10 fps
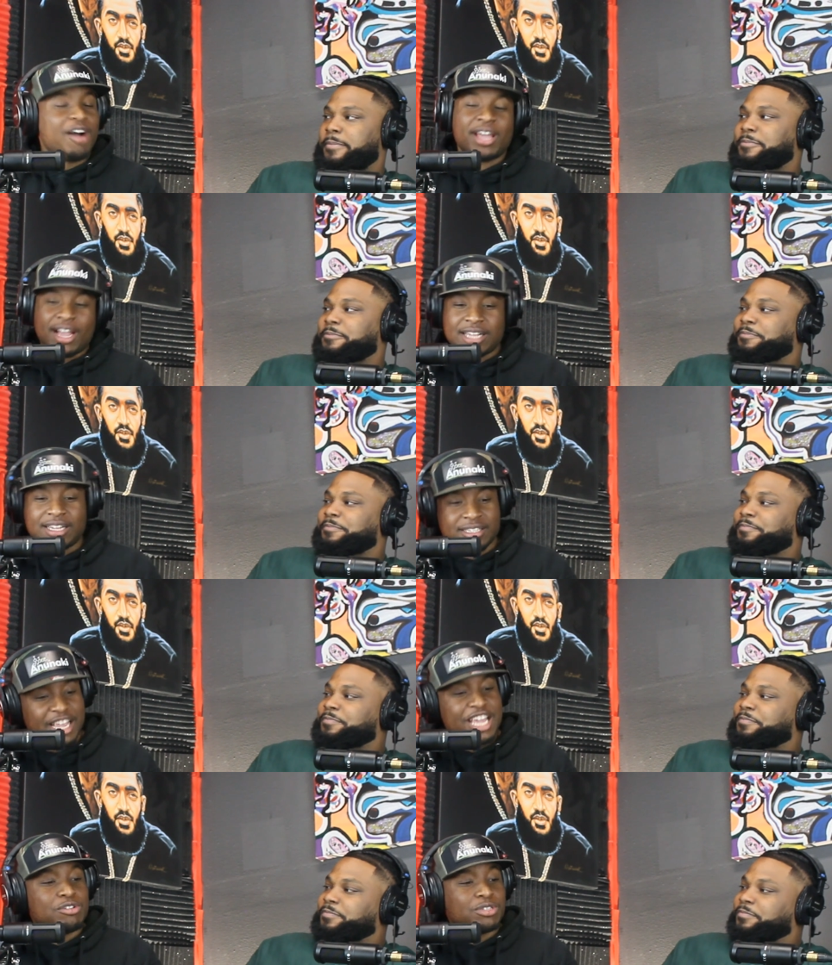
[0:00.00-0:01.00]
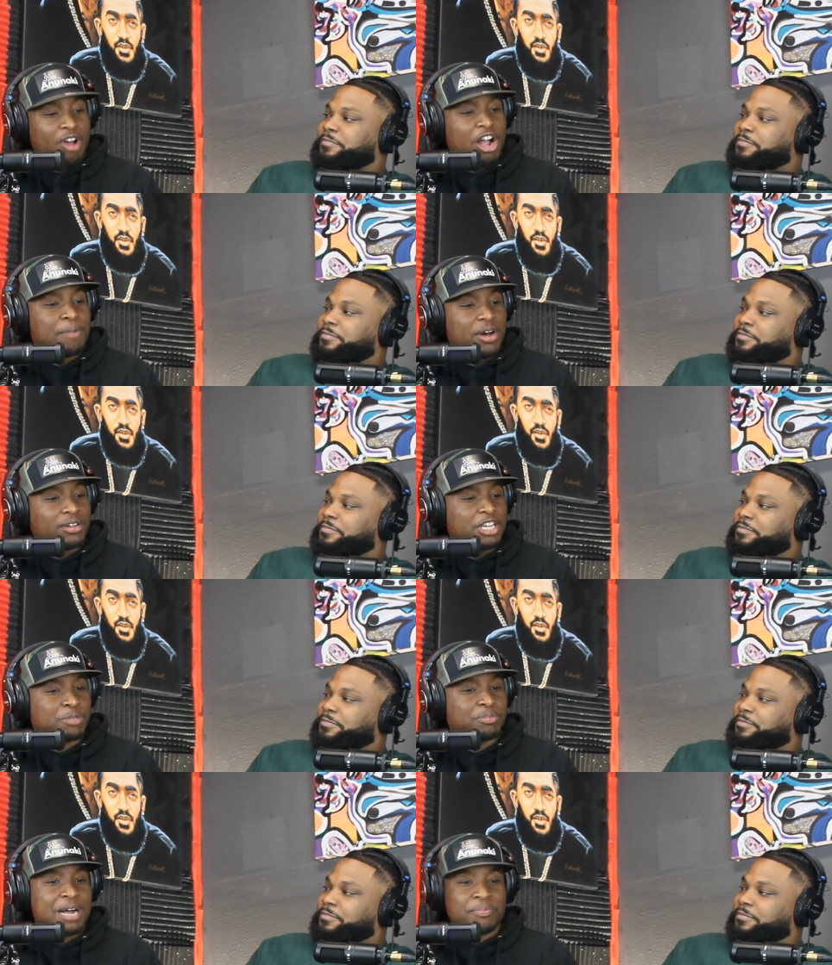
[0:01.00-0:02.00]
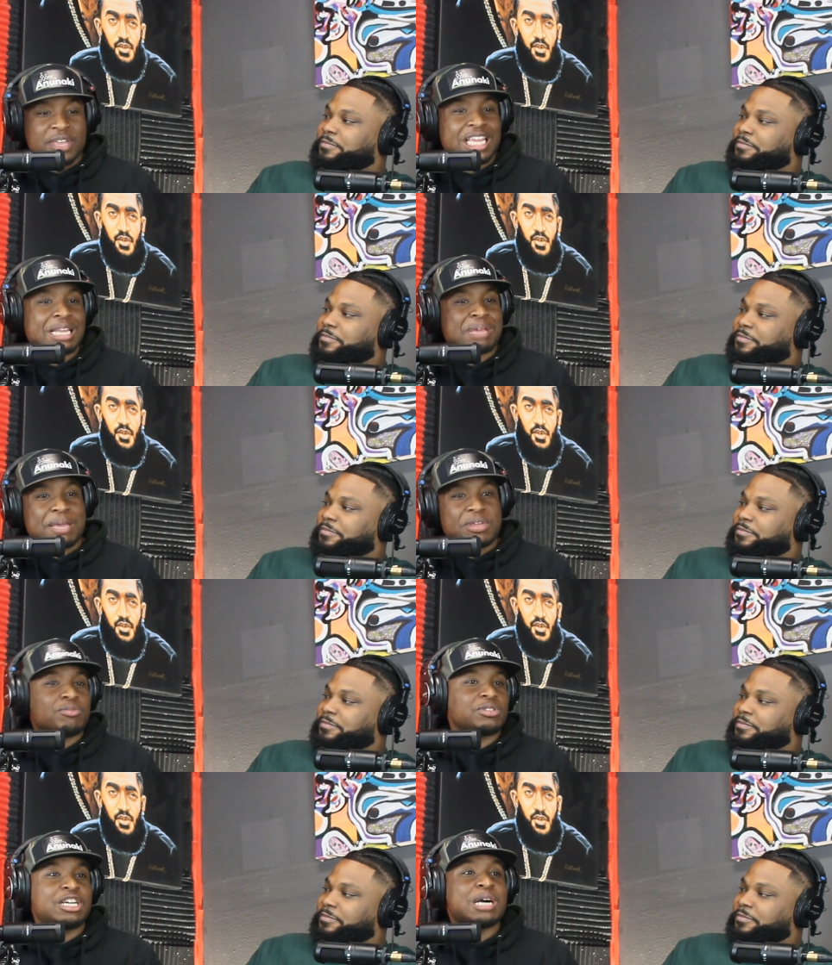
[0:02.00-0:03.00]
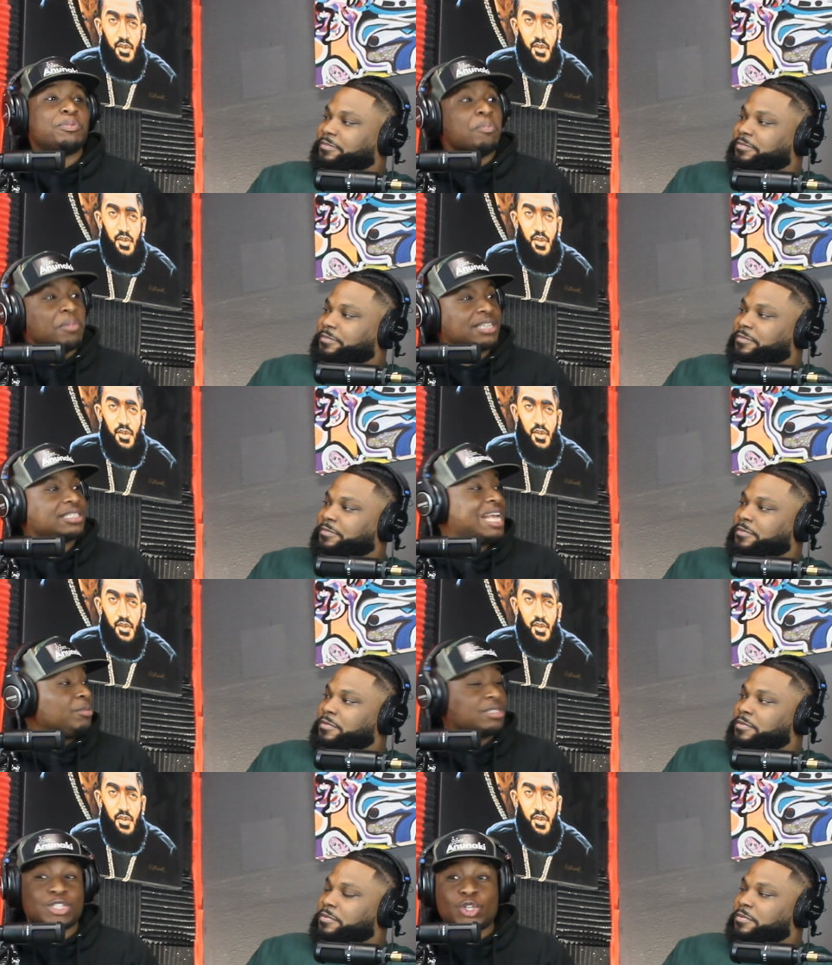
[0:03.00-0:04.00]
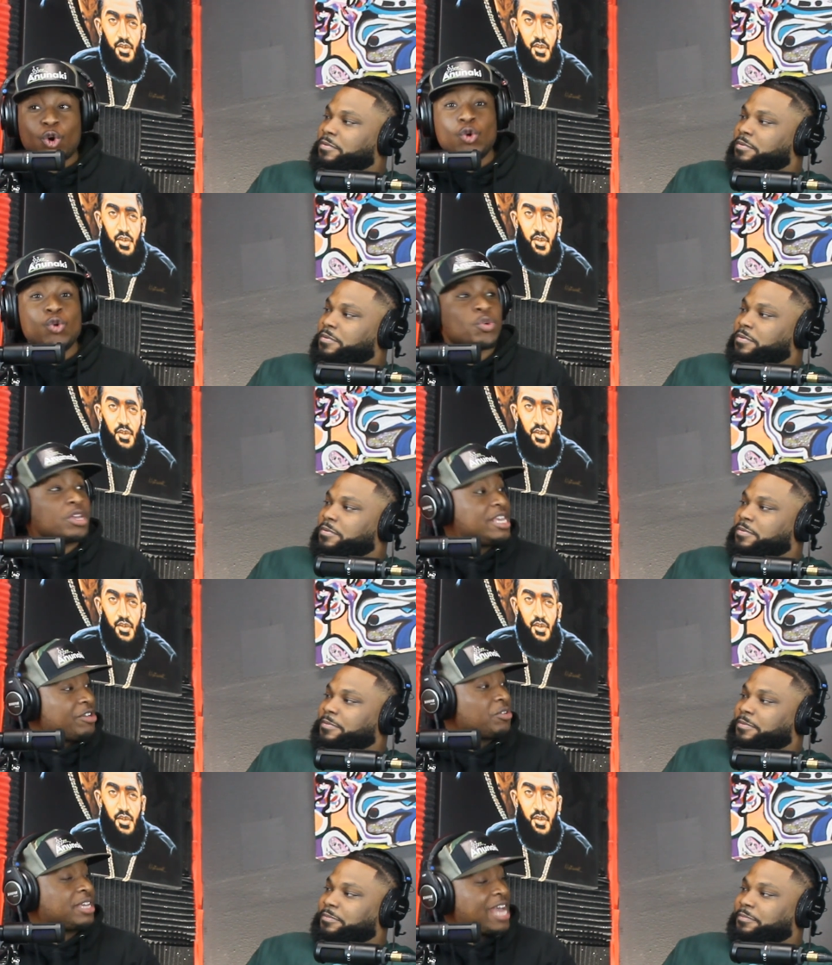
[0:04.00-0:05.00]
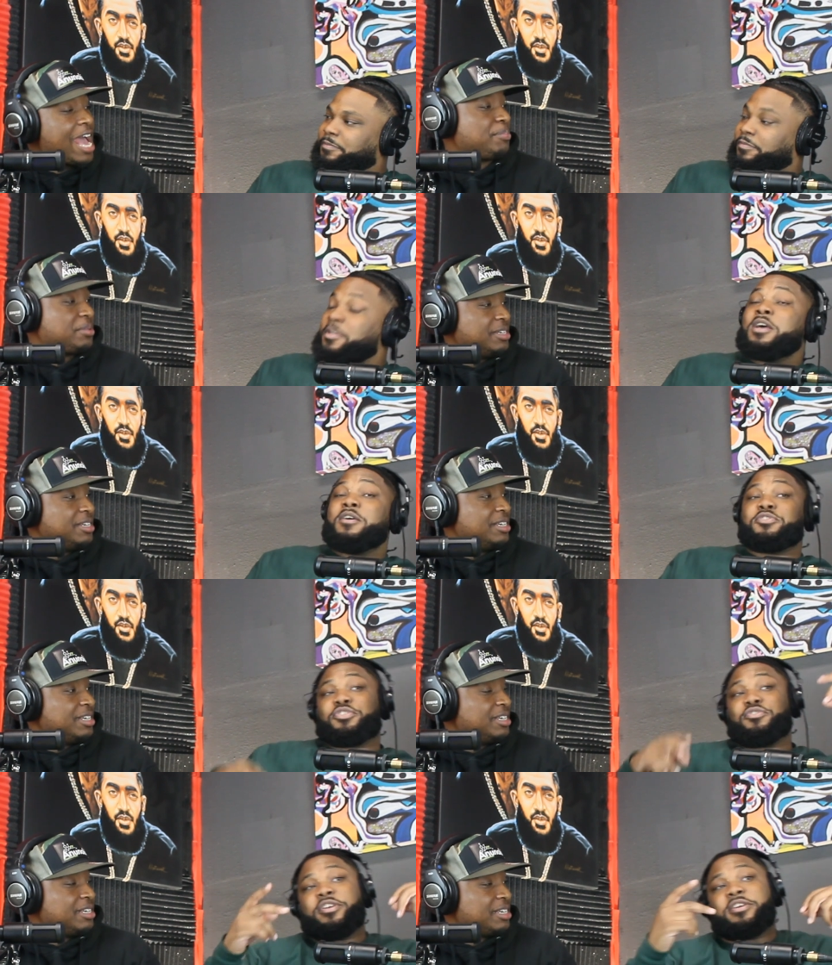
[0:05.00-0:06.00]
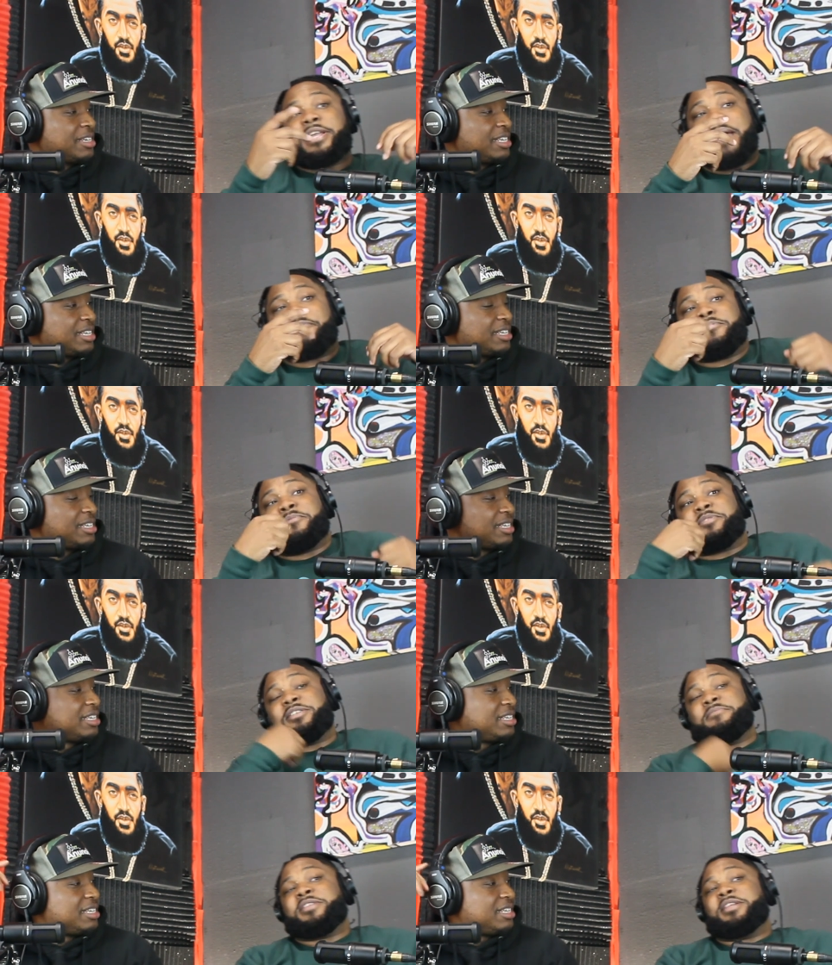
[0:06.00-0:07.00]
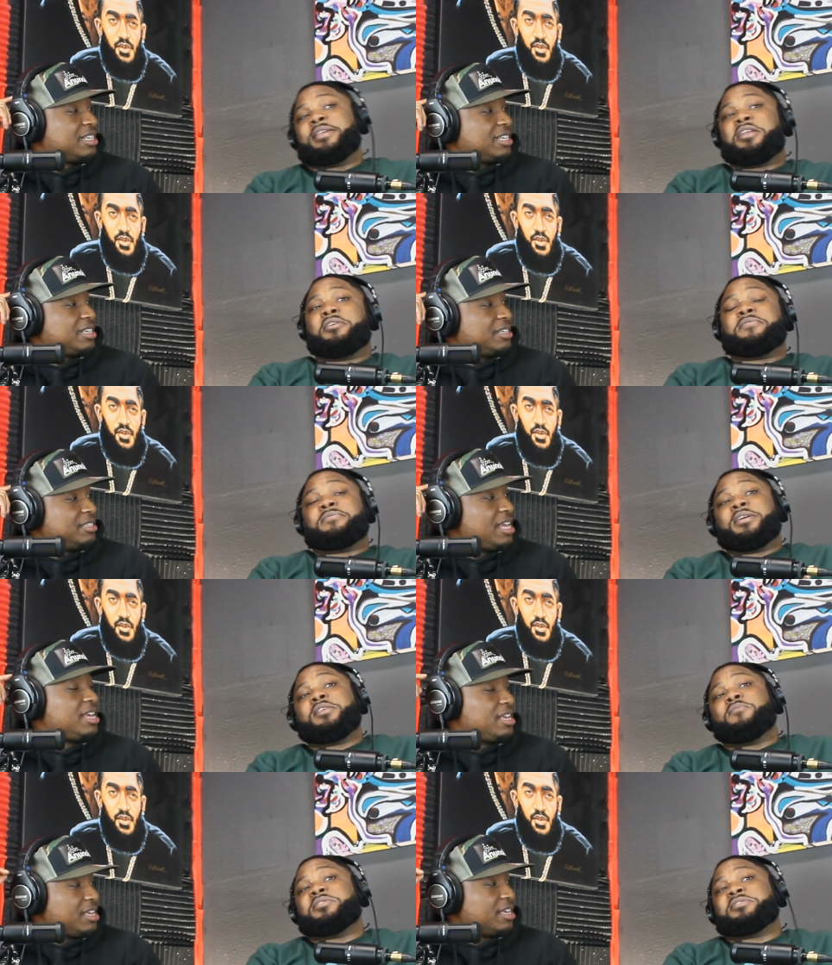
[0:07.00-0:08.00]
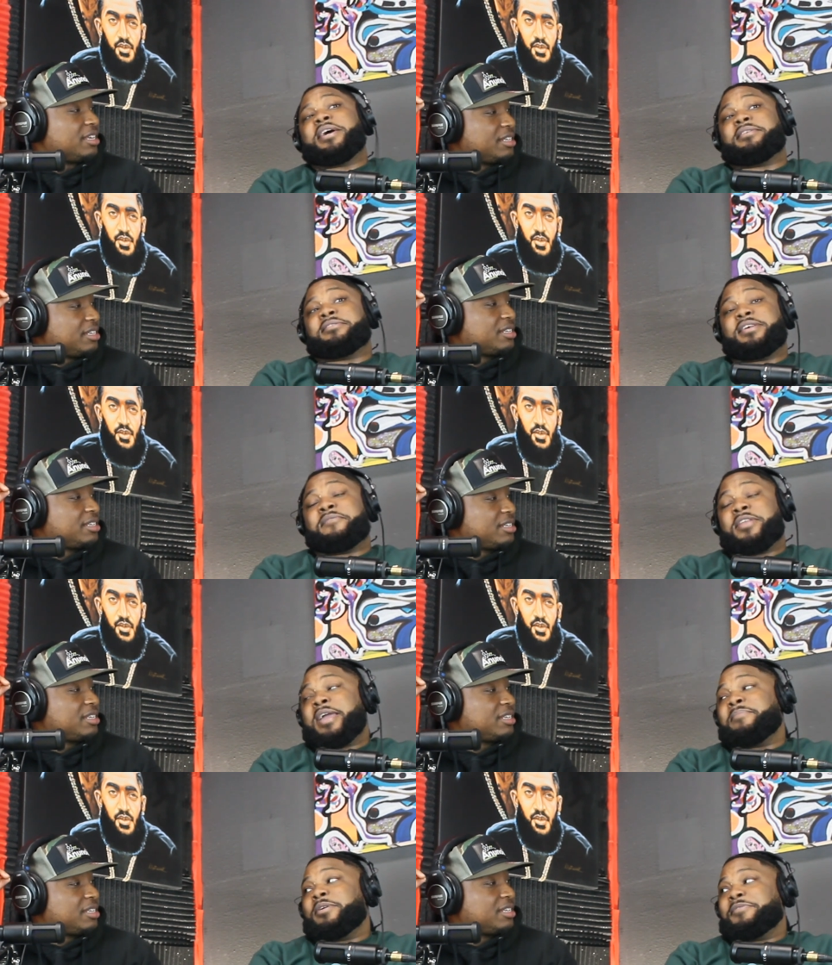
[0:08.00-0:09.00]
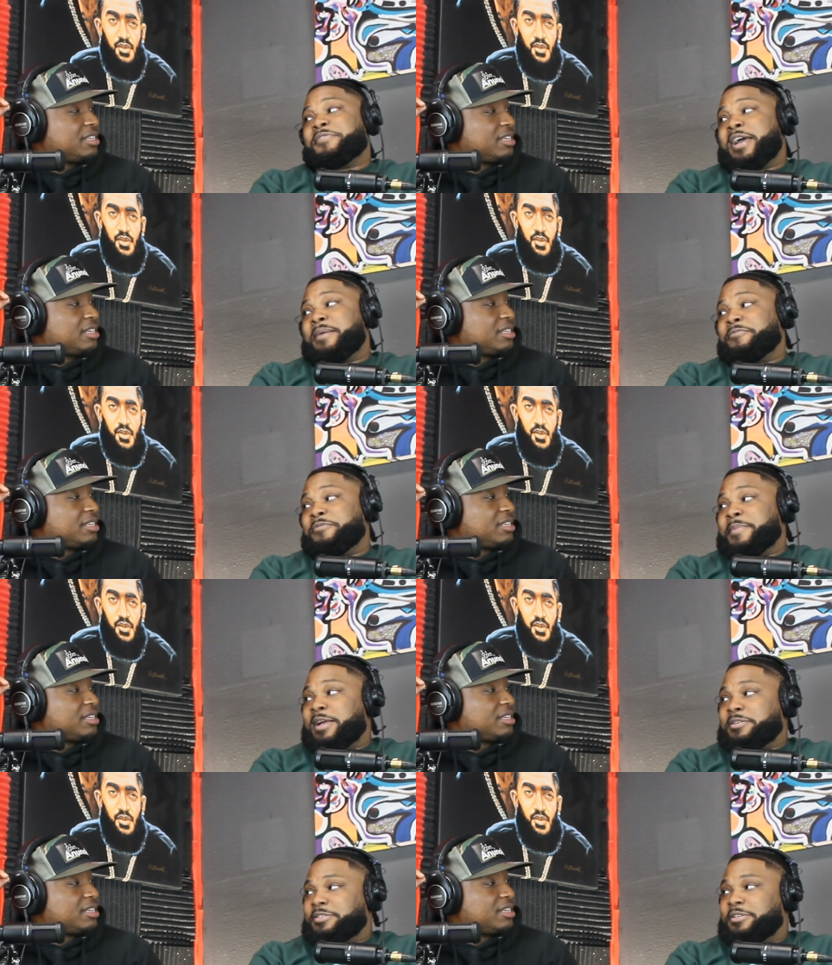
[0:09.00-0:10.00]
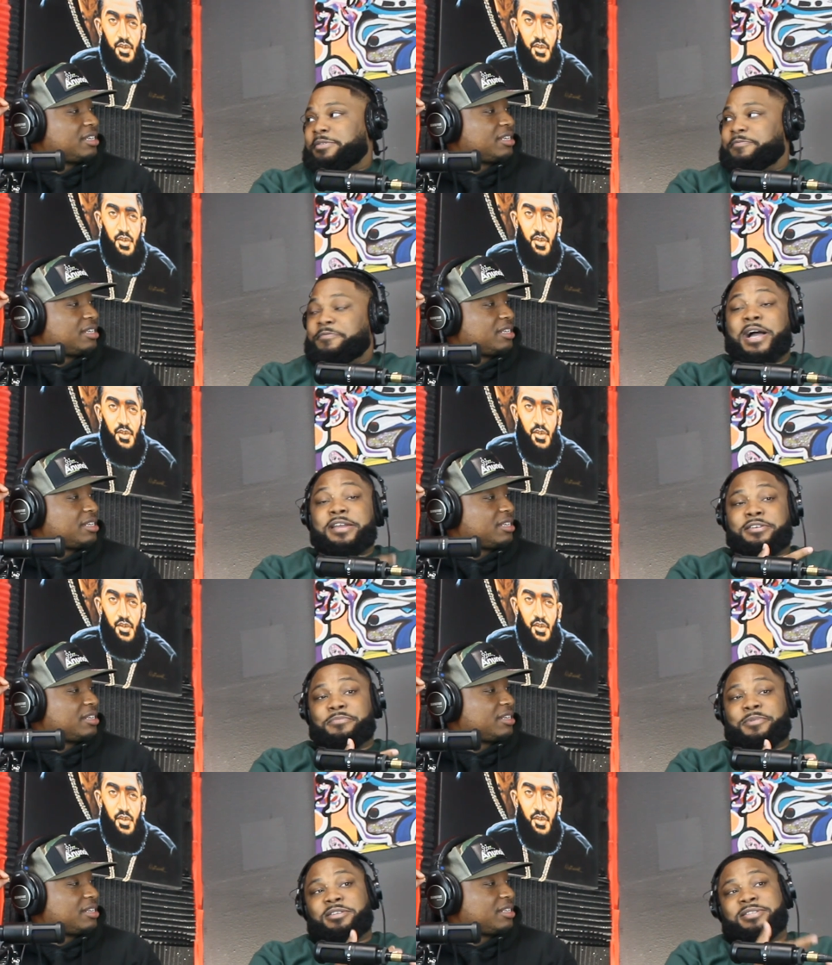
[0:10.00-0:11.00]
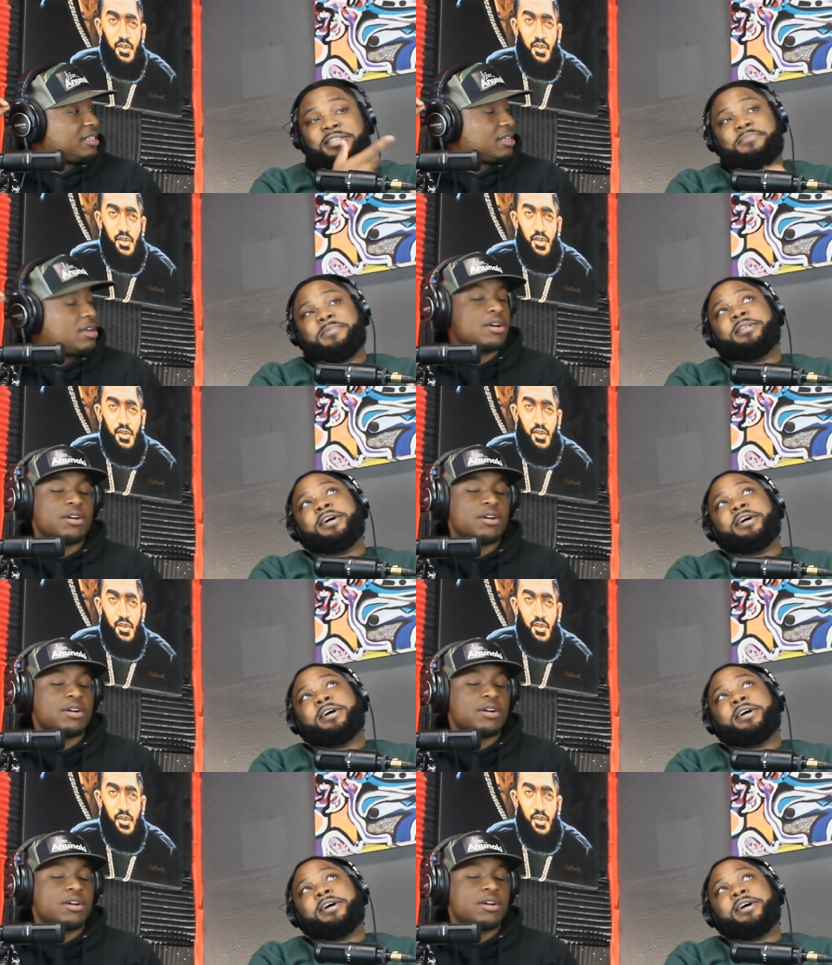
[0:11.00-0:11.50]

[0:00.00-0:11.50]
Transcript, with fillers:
Speaker 1: Okay, because I seen you talk about this, but I'm thinking of maybe it was a couple months. That was a two year gap. It was
Speaker 2: a two year gap from them sending me the letter, and then yeah, it was like a seven, eight month gap from actually finding her because they sent me a oh.